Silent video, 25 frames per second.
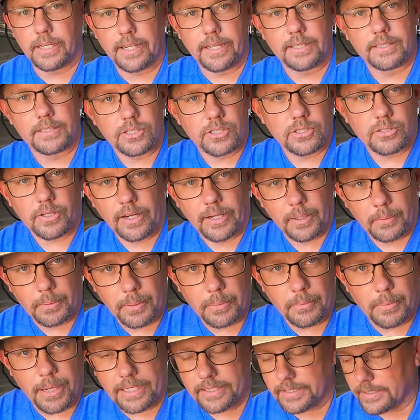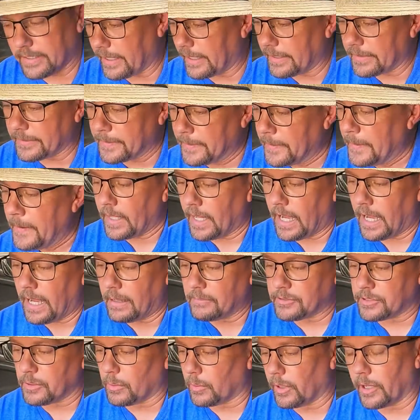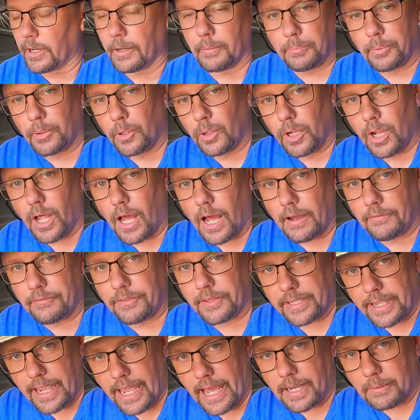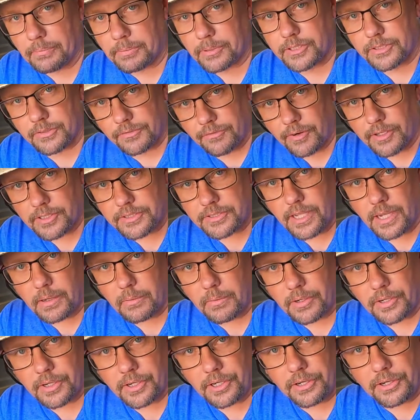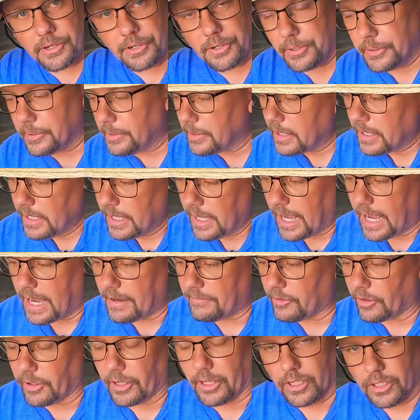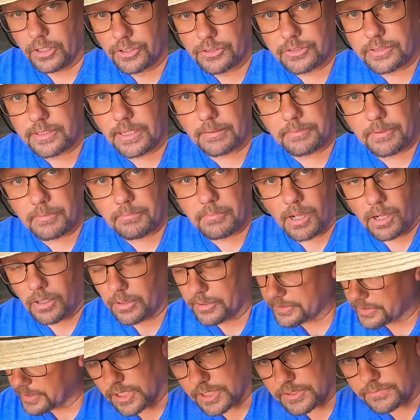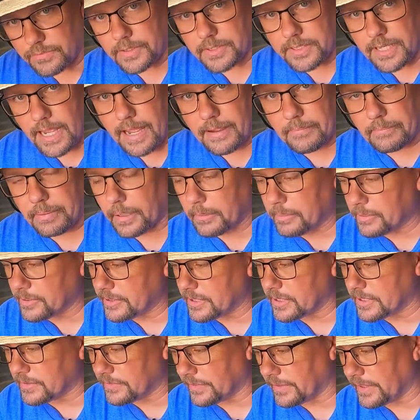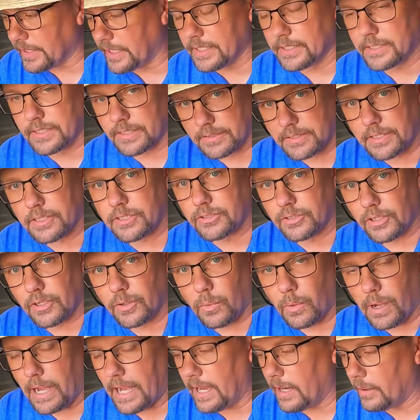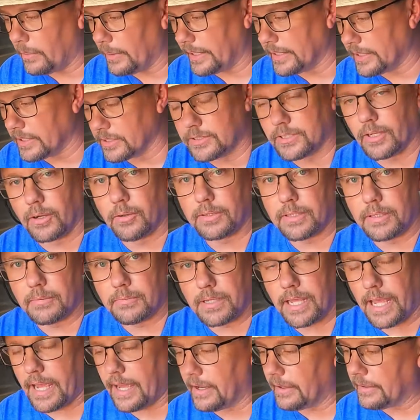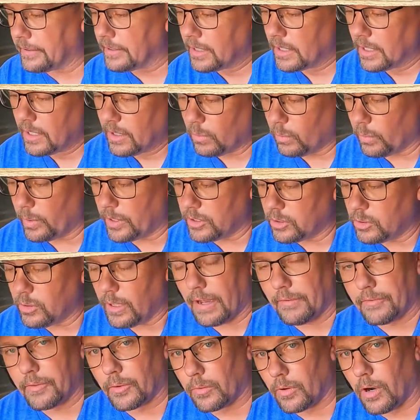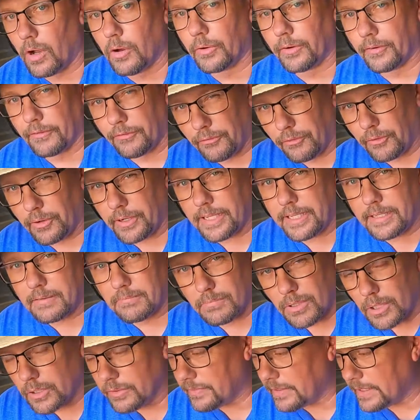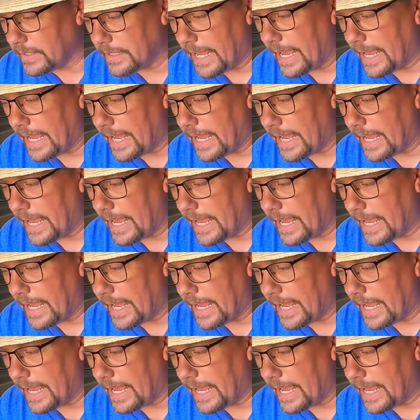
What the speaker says: need to get this trailer put back together. So we're gonna pull off the calipers. The first thing we're gonna do, I've already loosened up the bolts just for time purposes for this, because it took a while. We had to soak them down. We do have the rotor free and moving